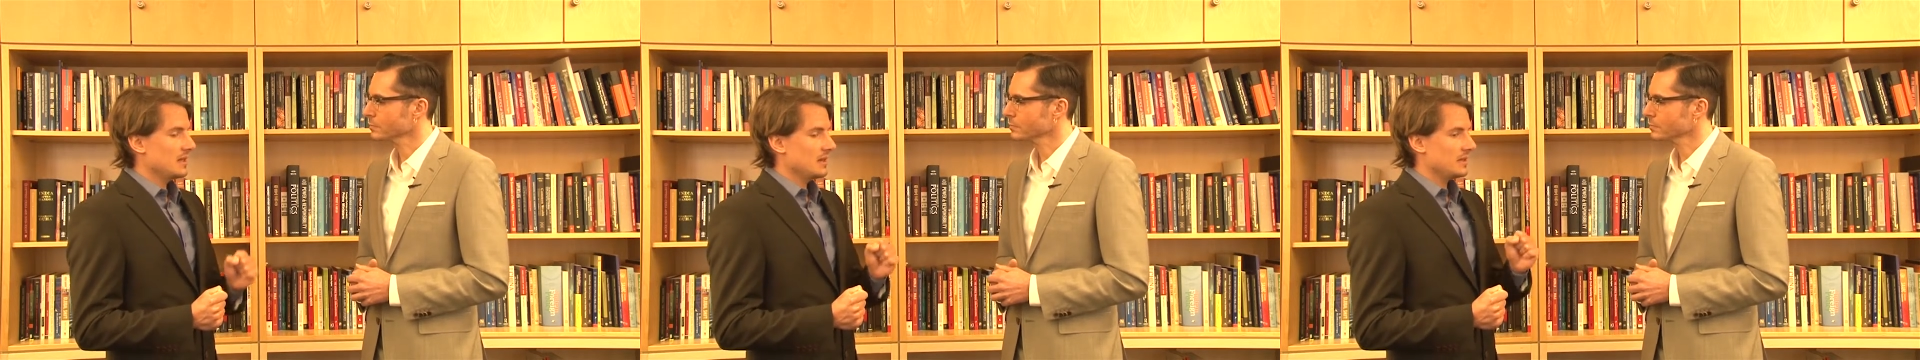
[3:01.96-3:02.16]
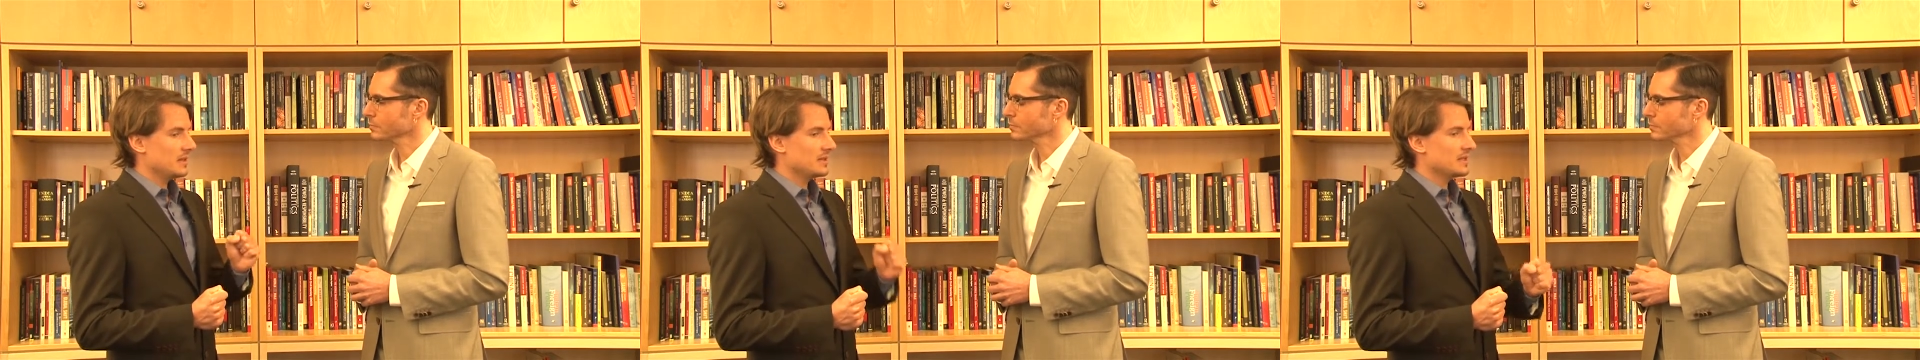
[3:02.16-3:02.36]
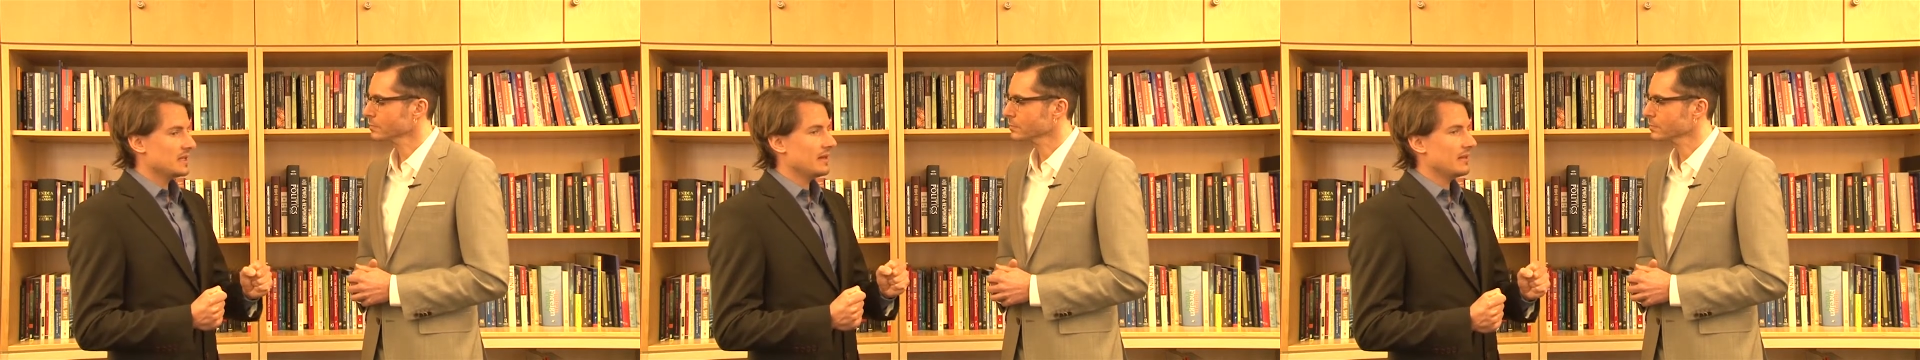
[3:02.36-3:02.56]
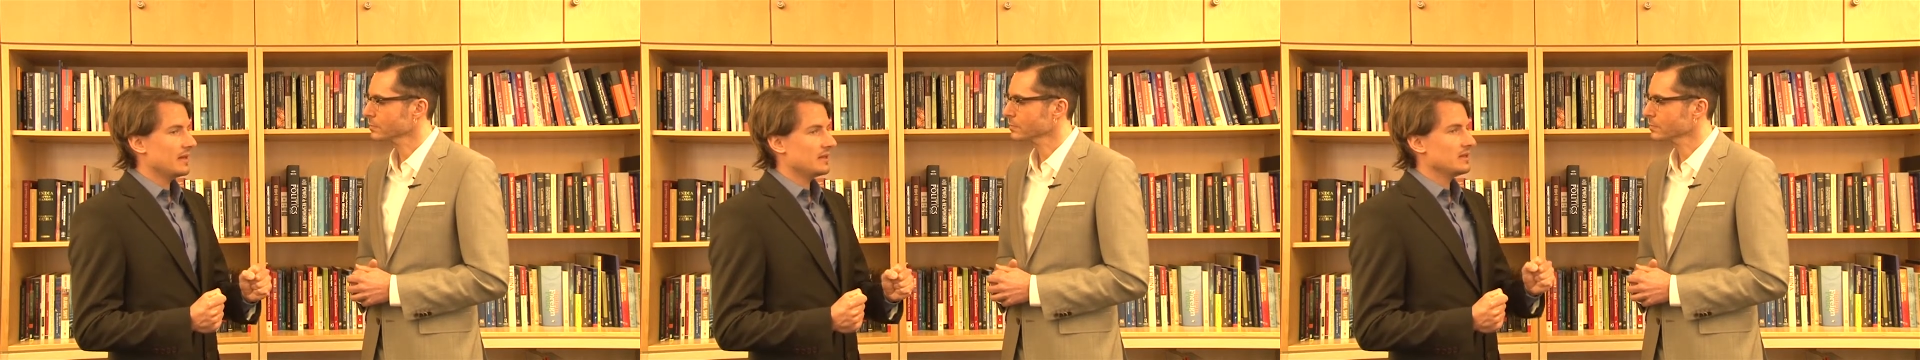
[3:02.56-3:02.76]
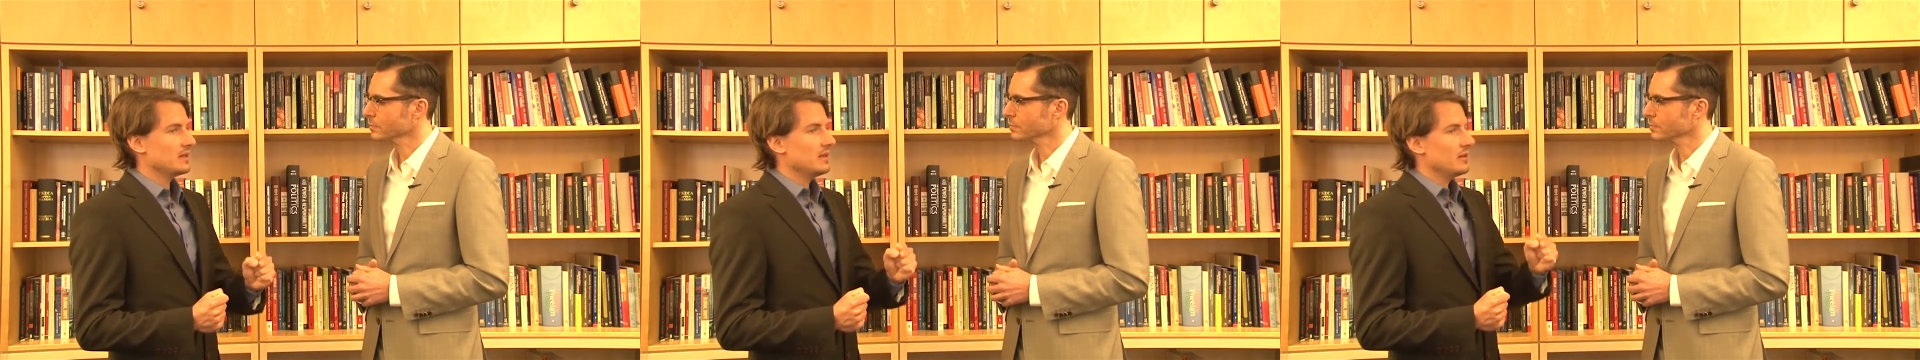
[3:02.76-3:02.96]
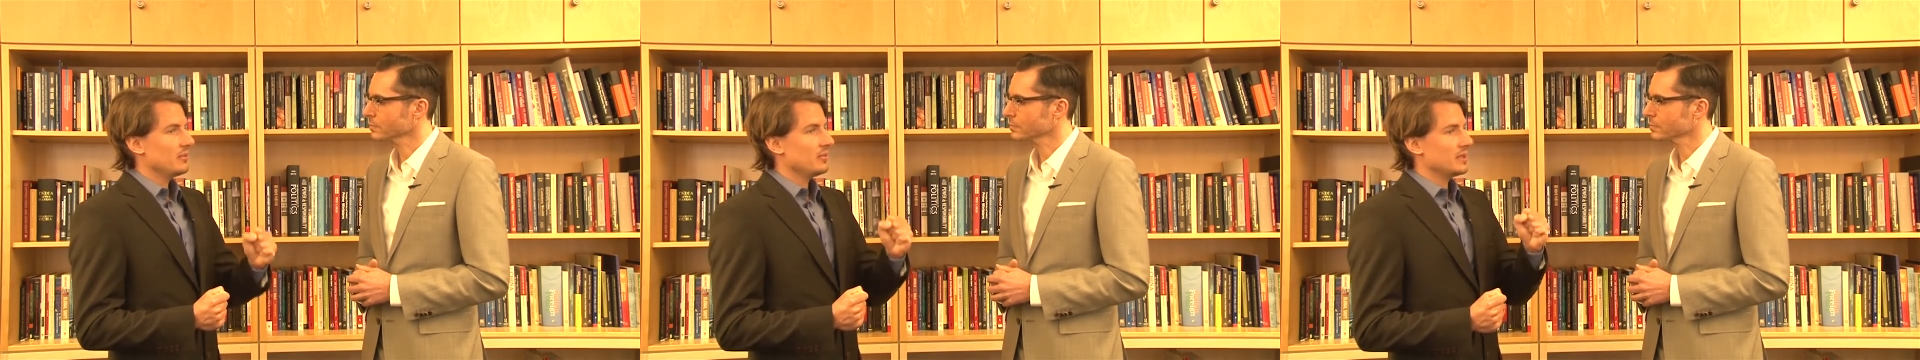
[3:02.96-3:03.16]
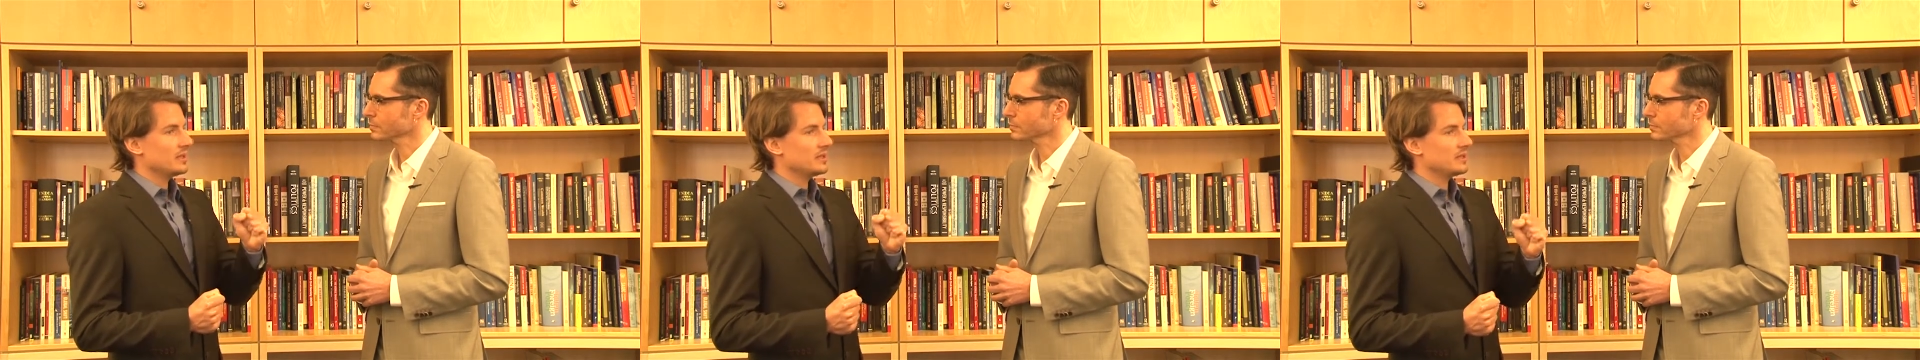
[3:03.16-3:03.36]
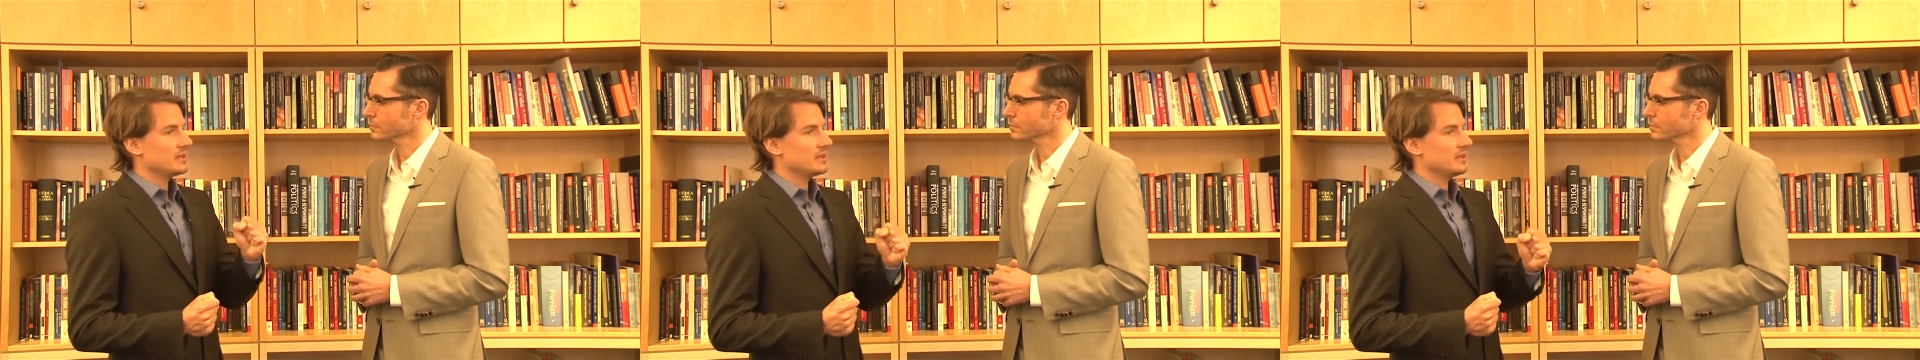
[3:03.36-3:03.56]
Speaker 1: I can say that,
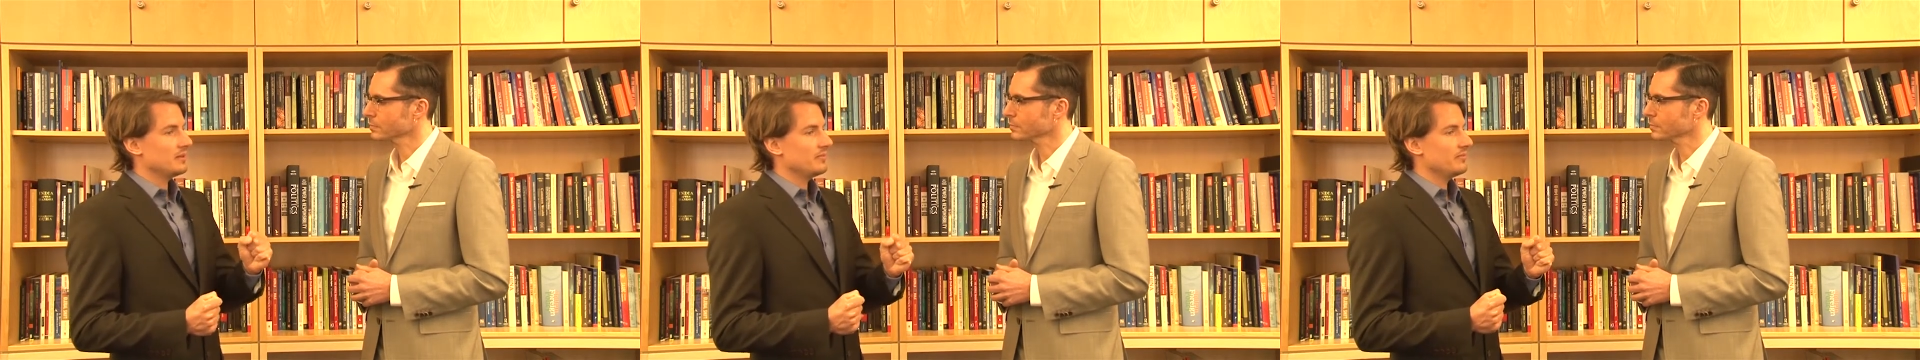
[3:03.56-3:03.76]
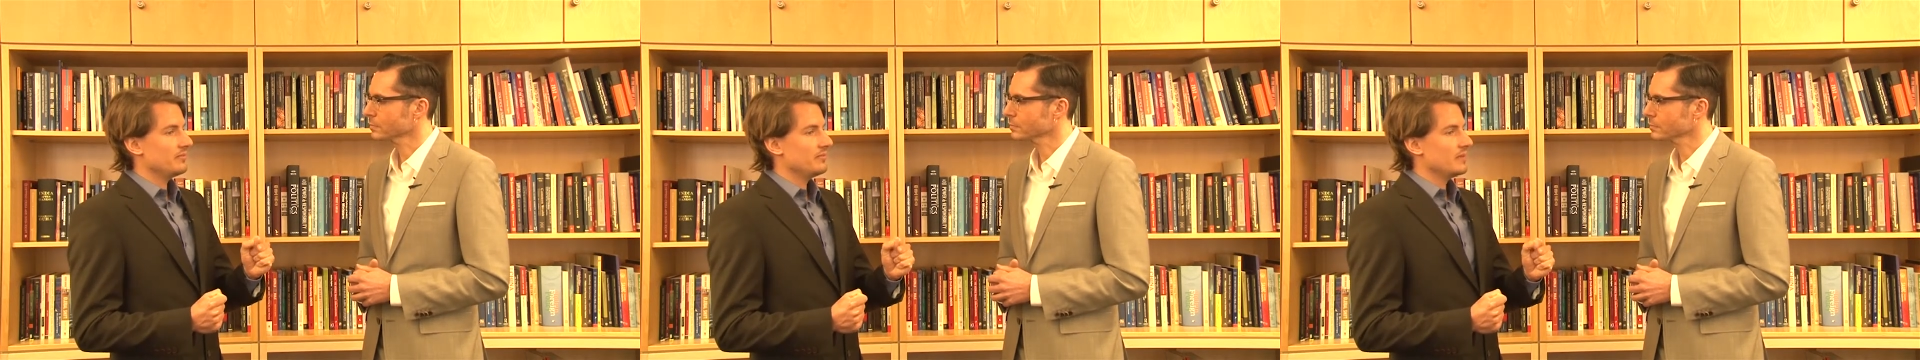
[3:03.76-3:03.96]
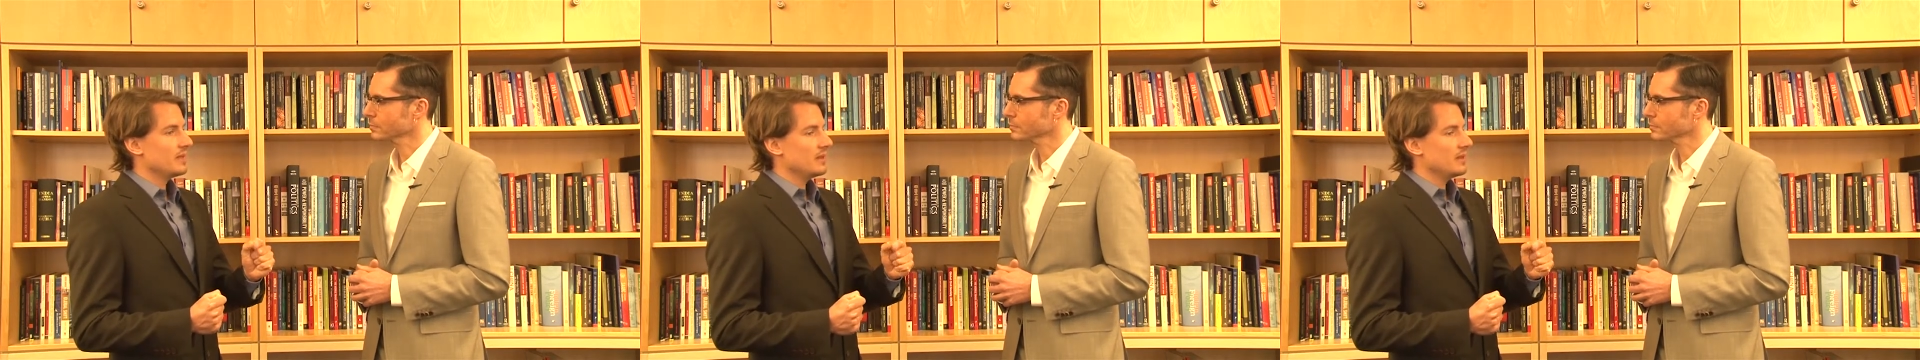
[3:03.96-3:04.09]
but um,